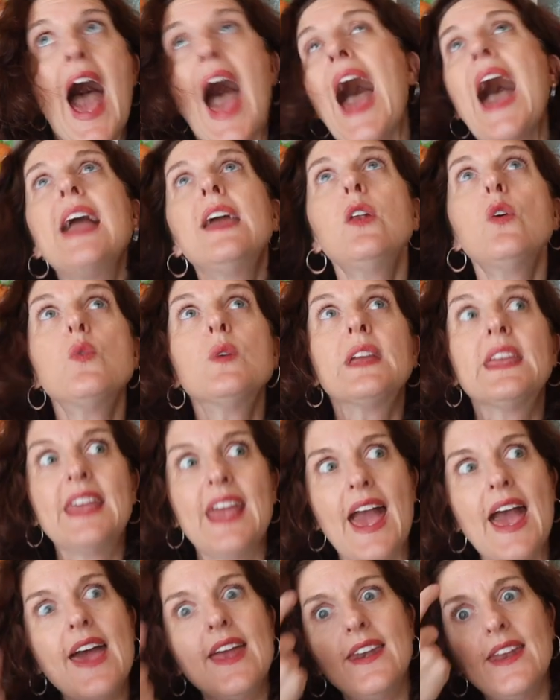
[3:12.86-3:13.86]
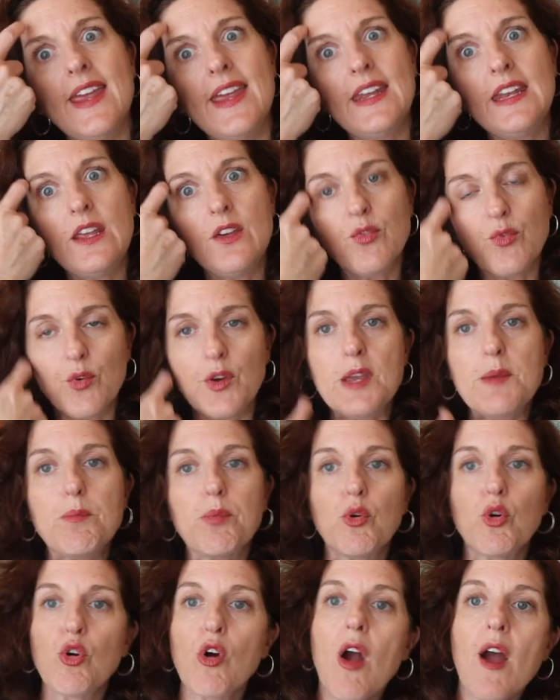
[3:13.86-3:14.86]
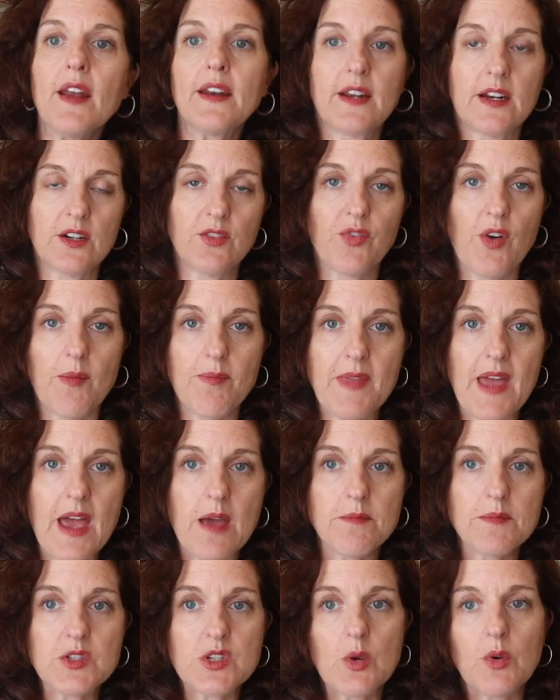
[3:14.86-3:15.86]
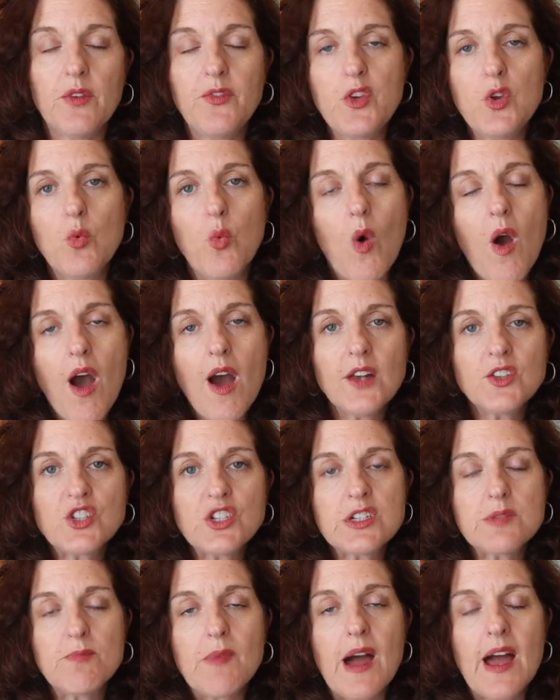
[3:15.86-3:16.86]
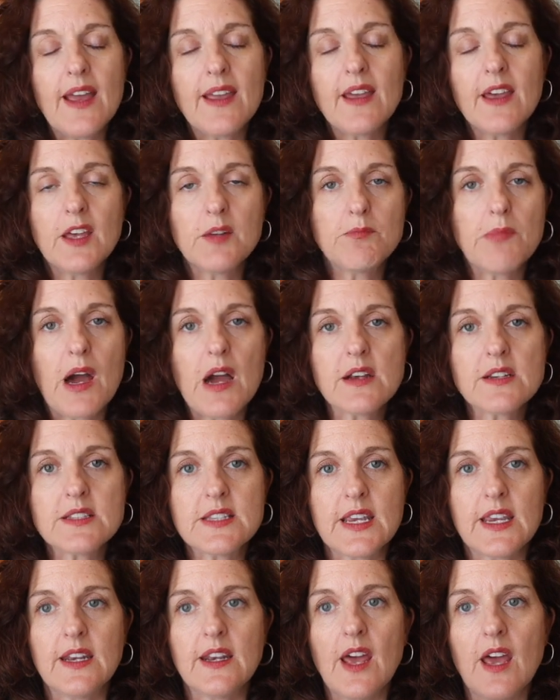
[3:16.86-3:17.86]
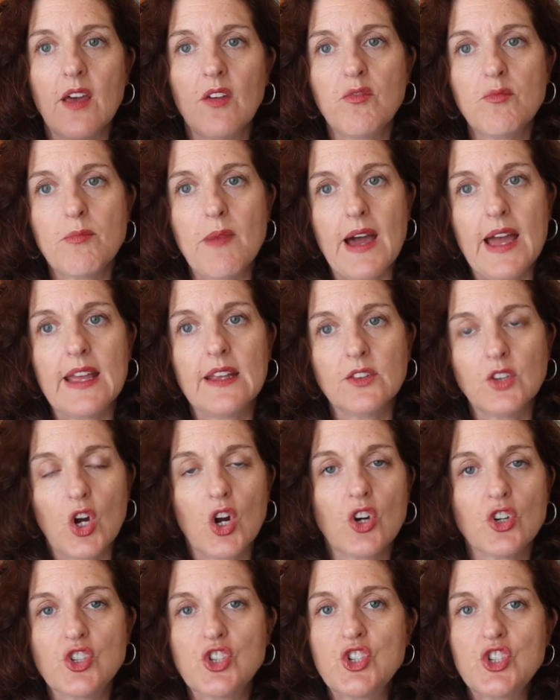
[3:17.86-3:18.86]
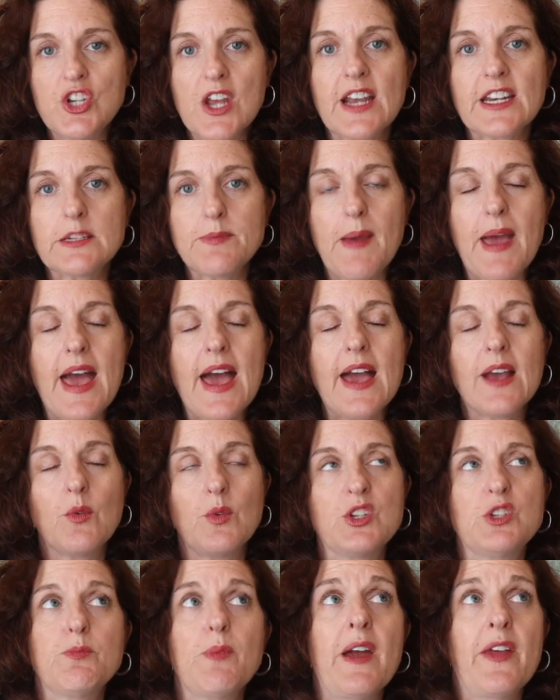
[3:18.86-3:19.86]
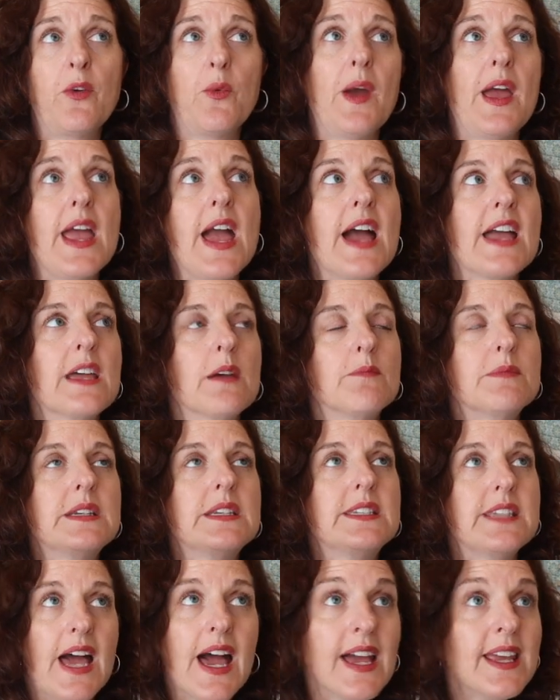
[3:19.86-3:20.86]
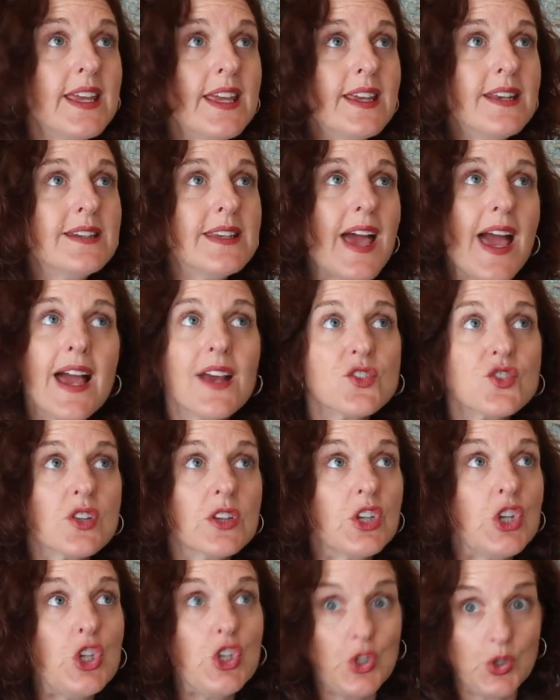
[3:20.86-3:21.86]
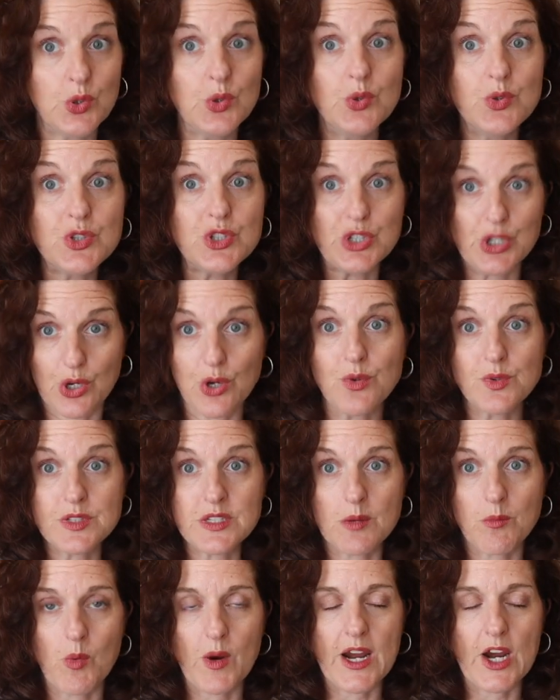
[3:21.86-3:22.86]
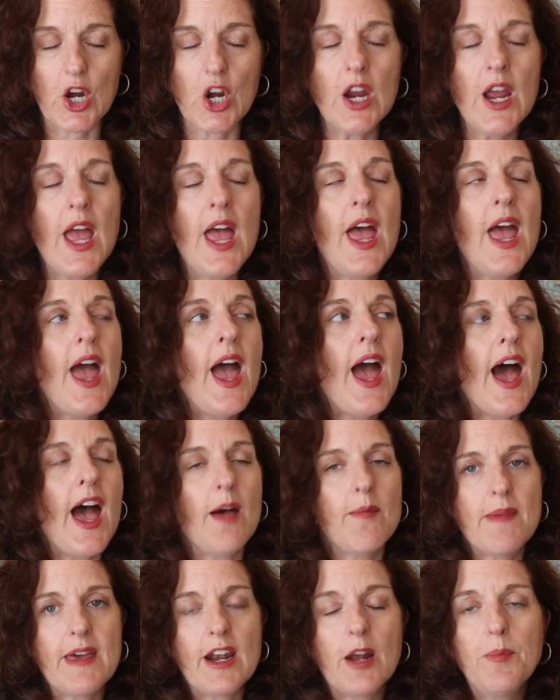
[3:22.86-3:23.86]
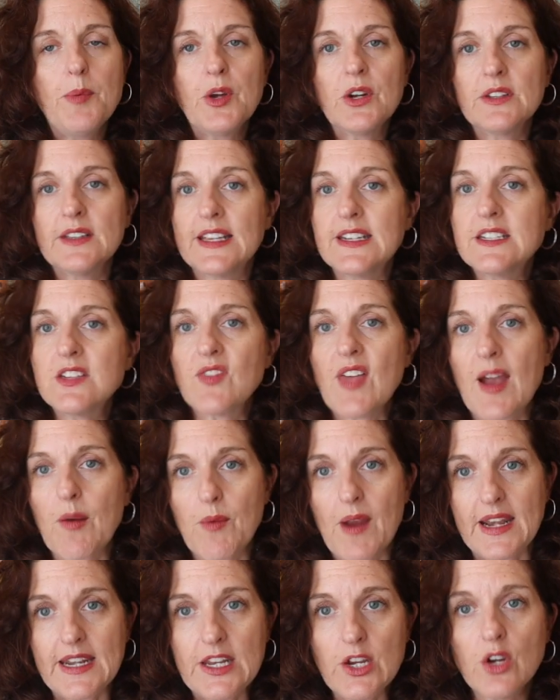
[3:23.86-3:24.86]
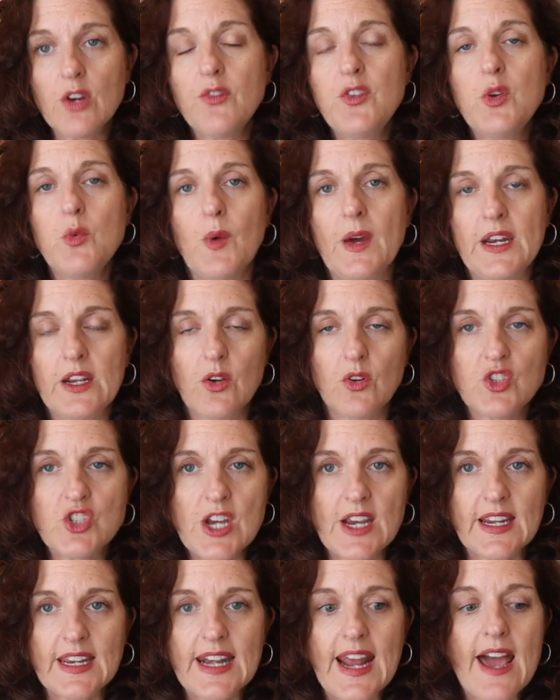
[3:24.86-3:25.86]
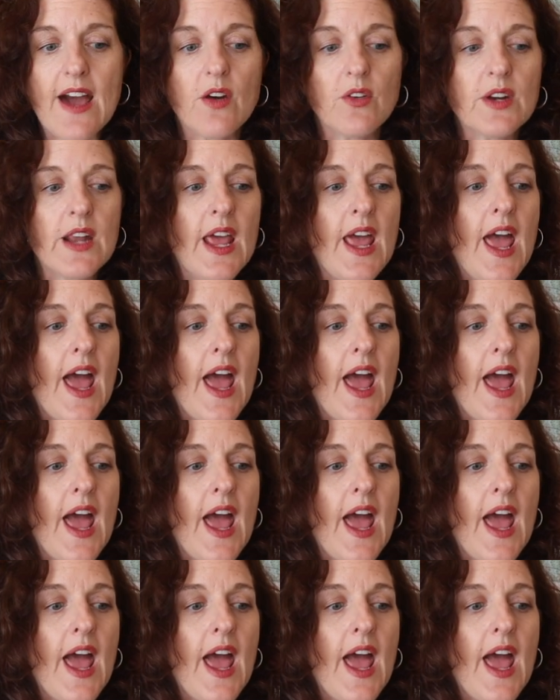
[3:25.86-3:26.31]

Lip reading: I don't get any free product from them. So if you watched my unboxing of my large checked bag, which by the way, I am dying to actually use to go somewhere, and I'll put a link to that right here if you wanna go check it out.